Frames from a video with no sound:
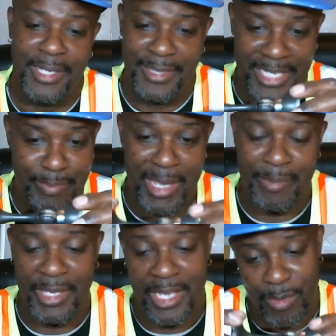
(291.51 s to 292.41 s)
This
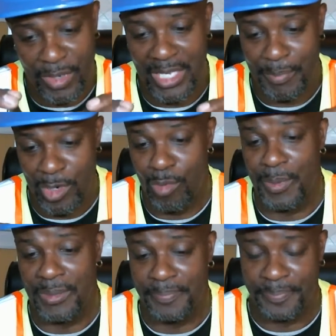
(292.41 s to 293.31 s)
baby here will keep it
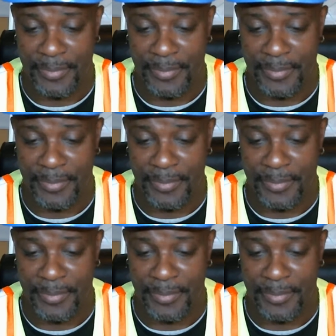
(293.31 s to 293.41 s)
open.